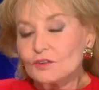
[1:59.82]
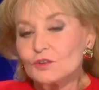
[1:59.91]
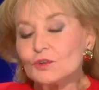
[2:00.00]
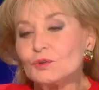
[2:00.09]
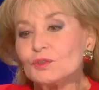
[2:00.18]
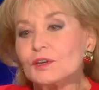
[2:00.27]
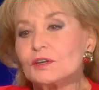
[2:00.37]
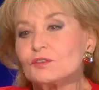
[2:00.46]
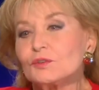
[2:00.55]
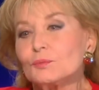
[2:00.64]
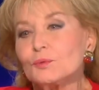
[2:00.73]
Do you think
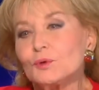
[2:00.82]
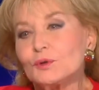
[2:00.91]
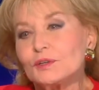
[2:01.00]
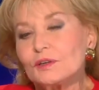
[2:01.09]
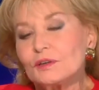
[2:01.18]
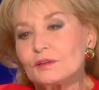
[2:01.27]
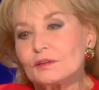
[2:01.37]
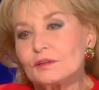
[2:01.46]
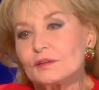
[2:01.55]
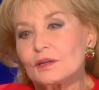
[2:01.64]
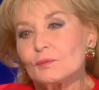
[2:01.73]
it's important
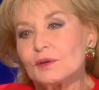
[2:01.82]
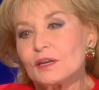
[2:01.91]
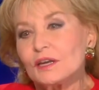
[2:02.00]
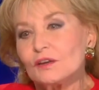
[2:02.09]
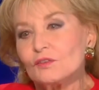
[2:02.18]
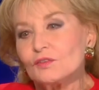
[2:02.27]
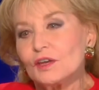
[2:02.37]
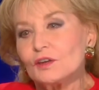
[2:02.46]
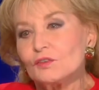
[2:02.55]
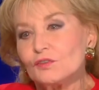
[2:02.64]
that we have a